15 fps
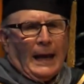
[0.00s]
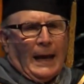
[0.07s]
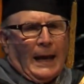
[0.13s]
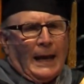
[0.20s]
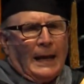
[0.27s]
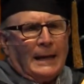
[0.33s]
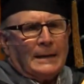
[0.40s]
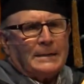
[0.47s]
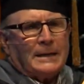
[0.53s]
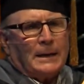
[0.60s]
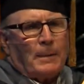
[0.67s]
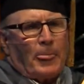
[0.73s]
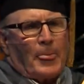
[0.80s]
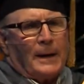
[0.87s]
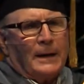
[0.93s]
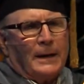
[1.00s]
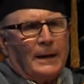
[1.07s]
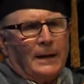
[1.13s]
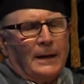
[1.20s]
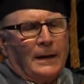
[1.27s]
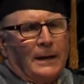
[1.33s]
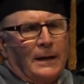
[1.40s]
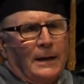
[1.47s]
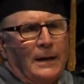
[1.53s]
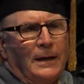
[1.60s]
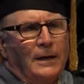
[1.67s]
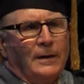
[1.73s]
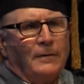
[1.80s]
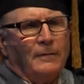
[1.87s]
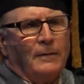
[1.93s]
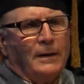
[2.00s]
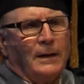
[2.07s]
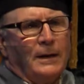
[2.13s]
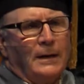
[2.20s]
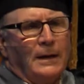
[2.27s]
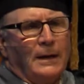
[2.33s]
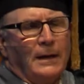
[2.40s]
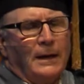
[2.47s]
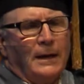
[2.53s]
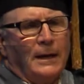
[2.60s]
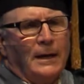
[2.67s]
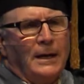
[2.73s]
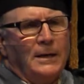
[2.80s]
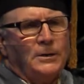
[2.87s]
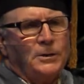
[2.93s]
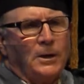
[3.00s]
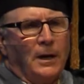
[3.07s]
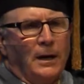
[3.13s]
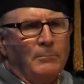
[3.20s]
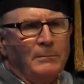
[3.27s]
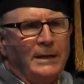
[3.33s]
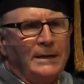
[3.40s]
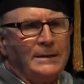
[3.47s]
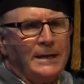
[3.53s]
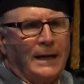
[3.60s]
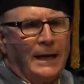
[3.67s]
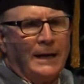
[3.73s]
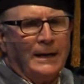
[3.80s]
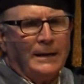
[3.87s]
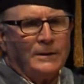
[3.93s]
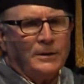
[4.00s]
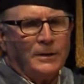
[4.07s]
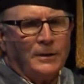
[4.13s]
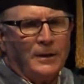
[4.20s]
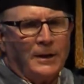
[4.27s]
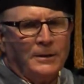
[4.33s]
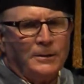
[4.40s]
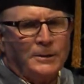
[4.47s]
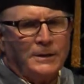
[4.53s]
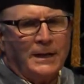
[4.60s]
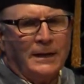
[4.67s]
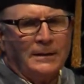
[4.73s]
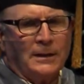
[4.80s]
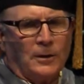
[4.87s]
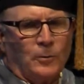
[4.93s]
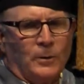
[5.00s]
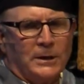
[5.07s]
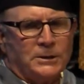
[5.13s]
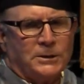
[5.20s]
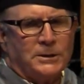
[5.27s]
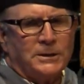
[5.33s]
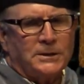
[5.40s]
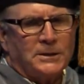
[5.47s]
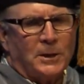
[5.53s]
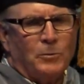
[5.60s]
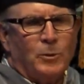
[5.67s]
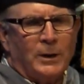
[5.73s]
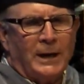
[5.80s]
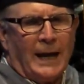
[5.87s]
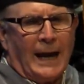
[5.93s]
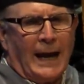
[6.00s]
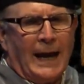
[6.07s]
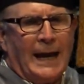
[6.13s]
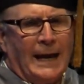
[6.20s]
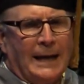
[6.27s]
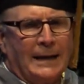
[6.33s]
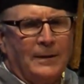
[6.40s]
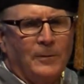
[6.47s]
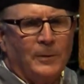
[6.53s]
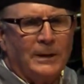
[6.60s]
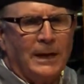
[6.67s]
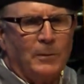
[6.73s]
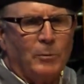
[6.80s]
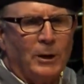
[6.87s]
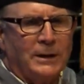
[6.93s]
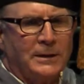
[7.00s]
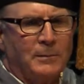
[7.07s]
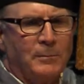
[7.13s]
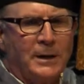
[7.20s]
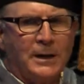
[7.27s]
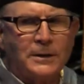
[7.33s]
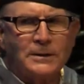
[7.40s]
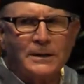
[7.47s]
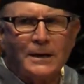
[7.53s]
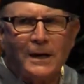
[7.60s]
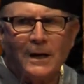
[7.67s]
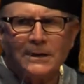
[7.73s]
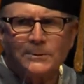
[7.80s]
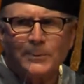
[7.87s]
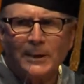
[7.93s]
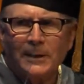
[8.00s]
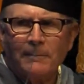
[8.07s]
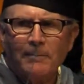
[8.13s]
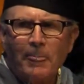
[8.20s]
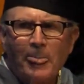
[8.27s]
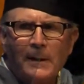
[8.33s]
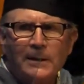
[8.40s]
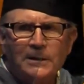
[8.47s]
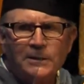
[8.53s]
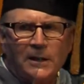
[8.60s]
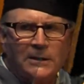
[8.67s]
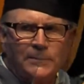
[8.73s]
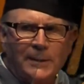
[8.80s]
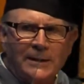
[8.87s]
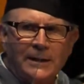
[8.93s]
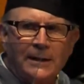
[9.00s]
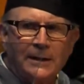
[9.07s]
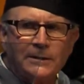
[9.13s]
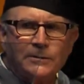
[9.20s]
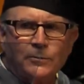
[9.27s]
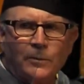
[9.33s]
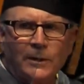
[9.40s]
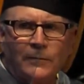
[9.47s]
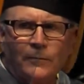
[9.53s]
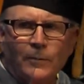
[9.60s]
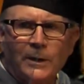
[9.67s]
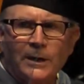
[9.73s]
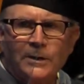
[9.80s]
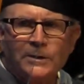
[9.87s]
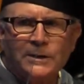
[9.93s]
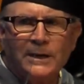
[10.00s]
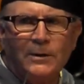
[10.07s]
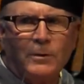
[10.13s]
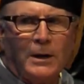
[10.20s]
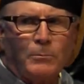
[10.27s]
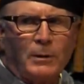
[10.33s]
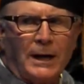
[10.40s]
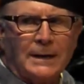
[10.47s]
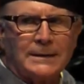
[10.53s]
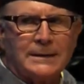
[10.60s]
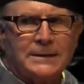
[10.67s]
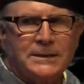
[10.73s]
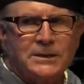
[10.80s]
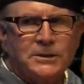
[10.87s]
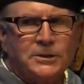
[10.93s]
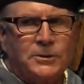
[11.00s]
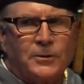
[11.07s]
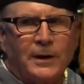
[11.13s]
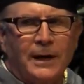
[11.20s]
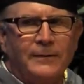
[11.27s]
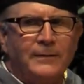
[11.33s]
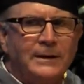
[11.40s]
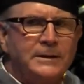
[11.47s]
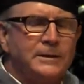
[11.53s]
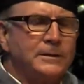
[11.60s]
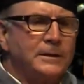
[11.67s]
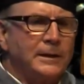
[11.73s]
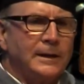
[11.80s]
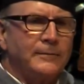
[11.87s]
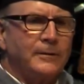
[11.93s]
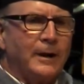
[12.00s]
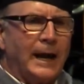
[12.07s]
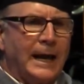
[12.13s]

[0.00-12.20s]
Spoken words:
And he taught me to understand the question someone had when they brought the mare to the hospital. So I spent the next 24 years in equine practice striving to deliver